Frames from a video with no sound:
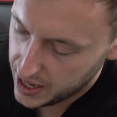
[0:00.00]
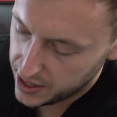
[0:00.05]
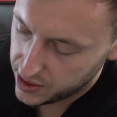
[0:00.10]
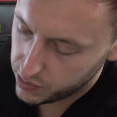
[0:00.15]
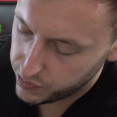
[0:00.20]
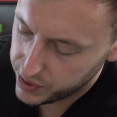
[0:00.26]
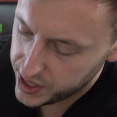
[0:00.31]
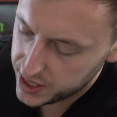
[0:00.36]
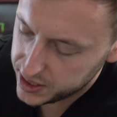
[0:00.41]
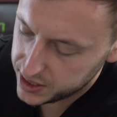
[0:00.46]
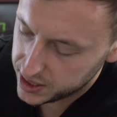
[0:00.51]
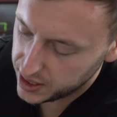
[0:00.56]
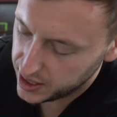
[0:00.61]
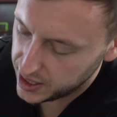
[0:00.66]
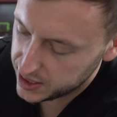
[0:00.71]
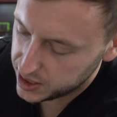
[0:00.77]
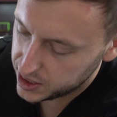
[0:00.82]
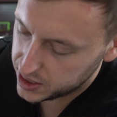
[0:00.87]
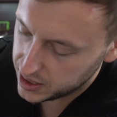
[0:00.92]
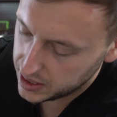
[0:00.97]
The reason
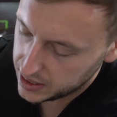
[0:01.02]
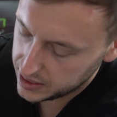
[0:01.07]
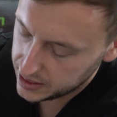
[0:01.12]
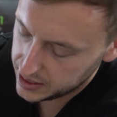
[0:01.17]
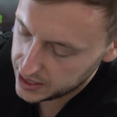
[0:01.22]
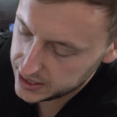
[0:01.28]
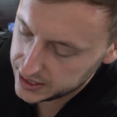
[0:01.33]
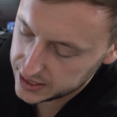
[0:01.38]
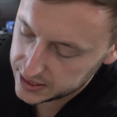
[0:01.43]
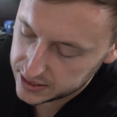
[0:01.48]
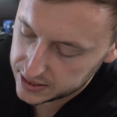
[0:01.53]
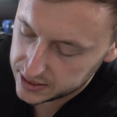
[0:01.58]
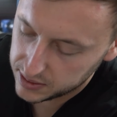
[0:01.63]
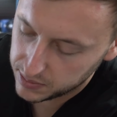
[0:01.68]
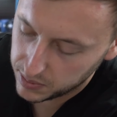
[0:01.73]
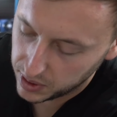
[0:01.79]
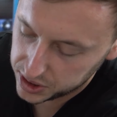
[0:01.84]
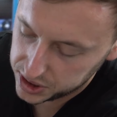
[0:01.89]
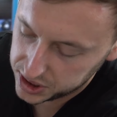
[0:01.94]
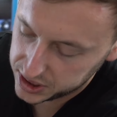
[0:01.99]
this isn't the
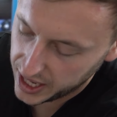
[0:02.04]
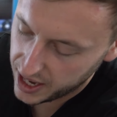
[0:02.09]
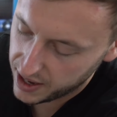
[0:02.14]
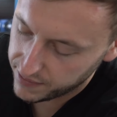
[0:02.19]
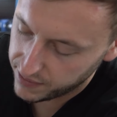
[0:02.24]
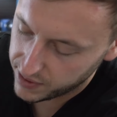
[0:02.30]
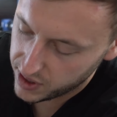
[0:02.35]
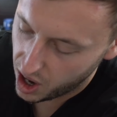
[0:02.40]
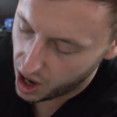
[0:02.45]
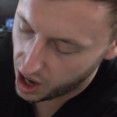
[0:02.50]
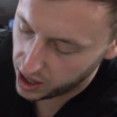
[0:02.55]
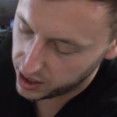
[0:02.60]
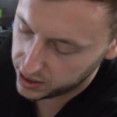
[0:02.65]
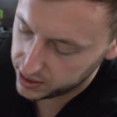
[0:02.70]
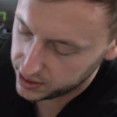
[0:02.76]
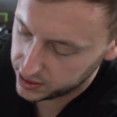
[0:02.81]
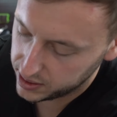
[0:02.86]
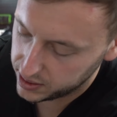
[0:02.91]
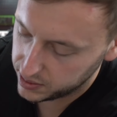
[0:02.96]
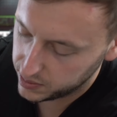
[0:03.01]
most
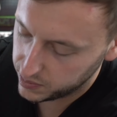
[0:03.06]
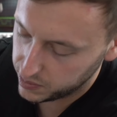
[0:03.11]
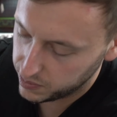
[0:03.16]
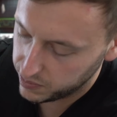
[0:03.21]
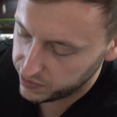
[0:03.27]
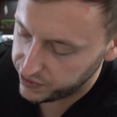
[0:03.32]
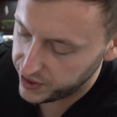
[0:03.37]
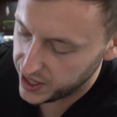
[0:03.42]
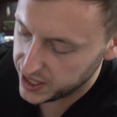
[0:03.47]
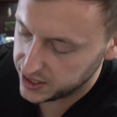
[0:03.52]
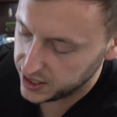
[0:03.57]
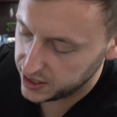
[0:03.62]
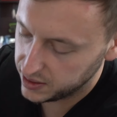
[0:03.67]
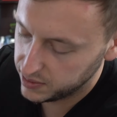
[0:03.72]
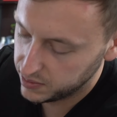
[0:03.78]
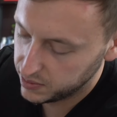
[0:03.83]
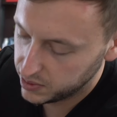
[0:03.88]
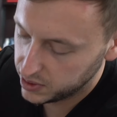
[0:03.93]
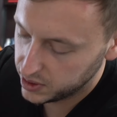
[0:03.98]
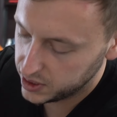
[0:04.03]
state-of-the-art
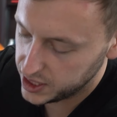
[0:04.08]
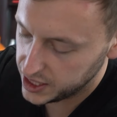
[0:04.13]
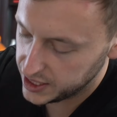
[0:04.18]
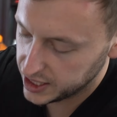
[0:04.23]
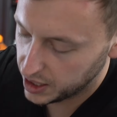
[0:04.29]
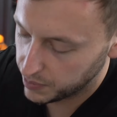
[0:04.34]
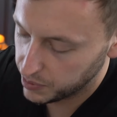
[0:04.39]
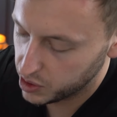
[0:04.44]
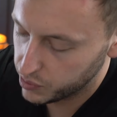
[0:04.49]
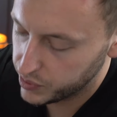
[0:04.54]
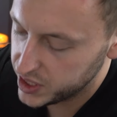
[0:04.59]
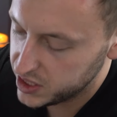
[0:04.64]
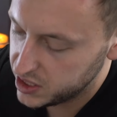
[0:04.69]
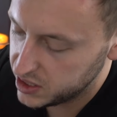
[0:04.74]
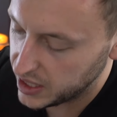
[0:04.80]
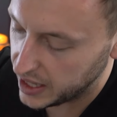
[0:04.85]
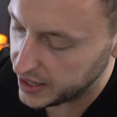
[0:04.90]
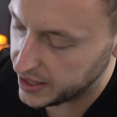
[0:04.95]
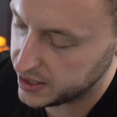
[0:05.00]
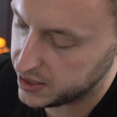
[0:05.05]
fixing detail, but the
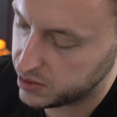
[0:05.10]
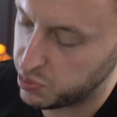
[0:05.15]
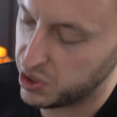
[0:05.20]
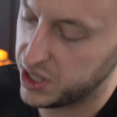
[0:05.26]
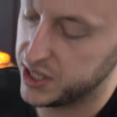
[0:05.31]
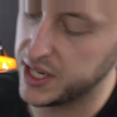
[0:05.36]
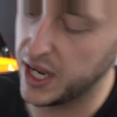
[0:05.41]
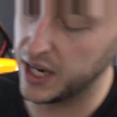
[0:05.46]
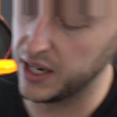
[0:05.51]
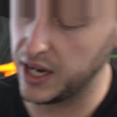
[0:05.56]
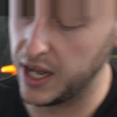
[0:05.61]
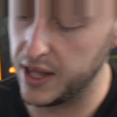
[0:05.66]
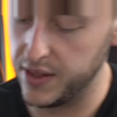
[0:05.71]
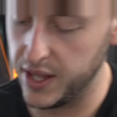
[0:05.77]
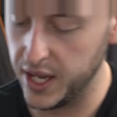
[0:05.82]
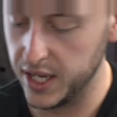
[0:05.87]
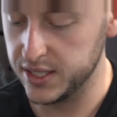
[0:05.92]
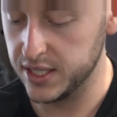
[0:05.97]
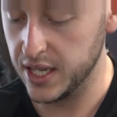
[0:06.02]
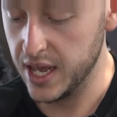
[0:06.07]
reason that it's been done like
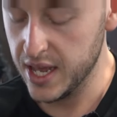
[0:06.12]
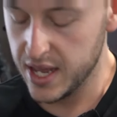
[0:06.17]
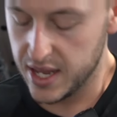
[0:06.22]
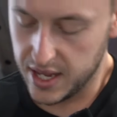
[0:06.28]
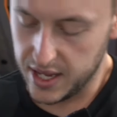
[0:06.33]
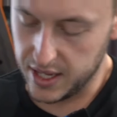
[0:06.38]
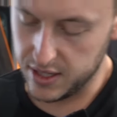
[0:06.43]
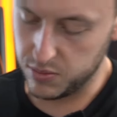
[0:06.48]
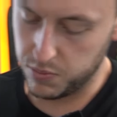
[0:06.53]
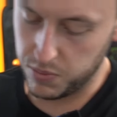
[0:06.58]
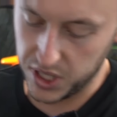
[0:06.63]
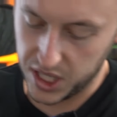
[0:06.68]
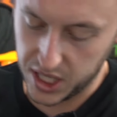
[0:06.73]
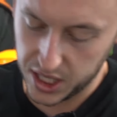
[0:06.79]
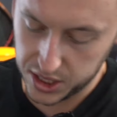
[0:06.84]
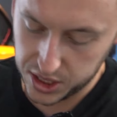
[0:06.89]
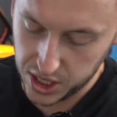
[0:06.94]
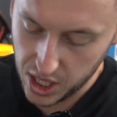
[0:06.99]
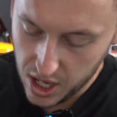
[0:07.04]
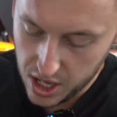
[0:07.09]
this is
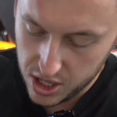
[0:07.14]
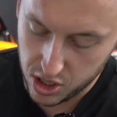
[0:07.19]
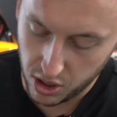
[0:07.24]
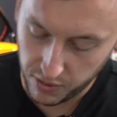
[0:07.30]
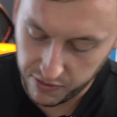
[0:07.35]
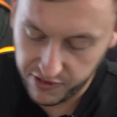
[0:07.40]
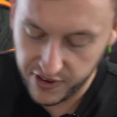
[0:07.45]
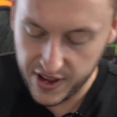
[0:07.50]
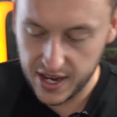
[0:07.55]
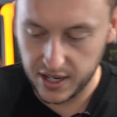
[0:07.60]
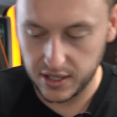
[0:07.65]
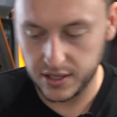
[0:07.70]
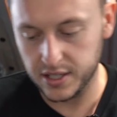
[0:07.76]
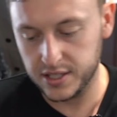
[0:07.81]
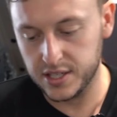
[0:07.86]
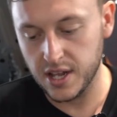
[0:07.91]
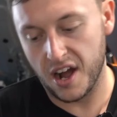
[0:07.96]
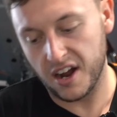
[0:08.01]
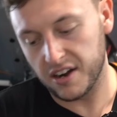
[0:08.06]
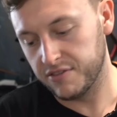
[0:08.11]
because you're fitting the
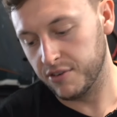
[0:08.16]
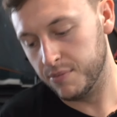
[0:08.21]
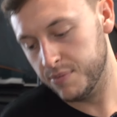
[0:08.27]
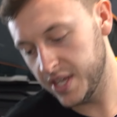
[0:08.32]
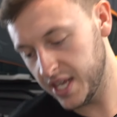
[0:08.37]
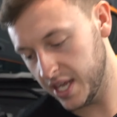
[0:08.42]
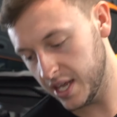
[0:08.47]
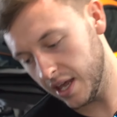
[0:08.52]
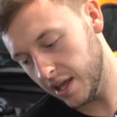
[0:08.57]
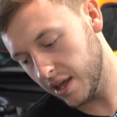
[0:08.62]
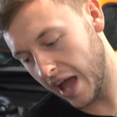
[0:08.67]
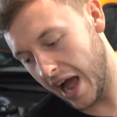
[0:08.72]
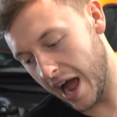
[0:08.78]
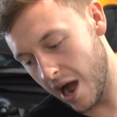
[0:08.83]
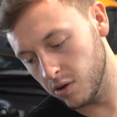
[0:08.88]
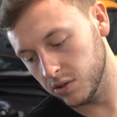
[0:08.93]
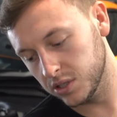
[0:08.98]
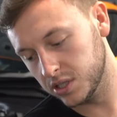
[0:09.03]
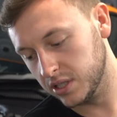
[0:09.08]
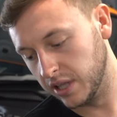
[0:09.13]
duct from the
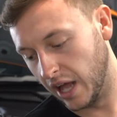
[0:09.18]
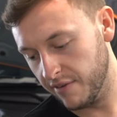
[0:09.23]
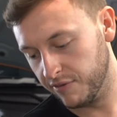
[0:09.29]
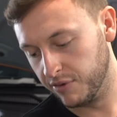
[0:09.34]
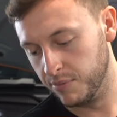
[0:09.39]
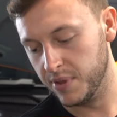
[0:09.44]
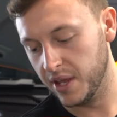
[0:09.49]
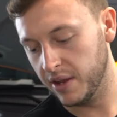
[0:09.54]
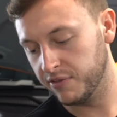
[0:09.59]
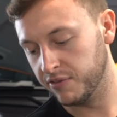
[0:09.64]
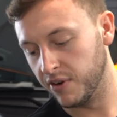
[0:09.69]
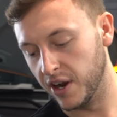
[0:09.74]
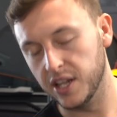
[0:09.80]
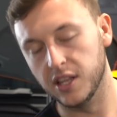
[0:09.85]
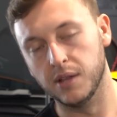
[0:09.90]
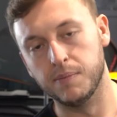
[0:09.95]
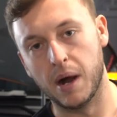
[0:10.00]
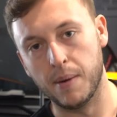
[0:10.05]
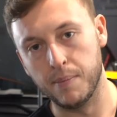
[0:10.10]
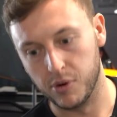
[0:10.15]
from the front
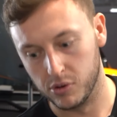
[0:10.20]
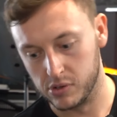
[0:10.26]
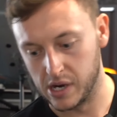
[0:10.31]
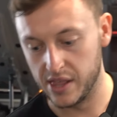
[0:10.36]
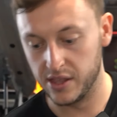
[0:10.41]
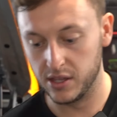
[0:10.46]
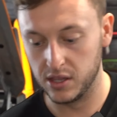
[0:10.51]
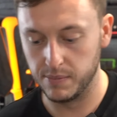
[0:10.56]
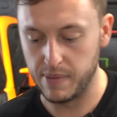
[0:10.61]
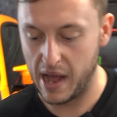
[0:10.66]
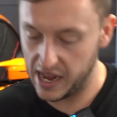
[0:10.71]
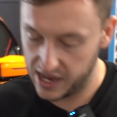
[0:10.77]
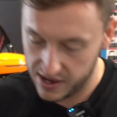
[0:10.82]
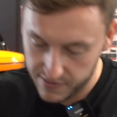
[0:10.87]
of the bumper rather than the back.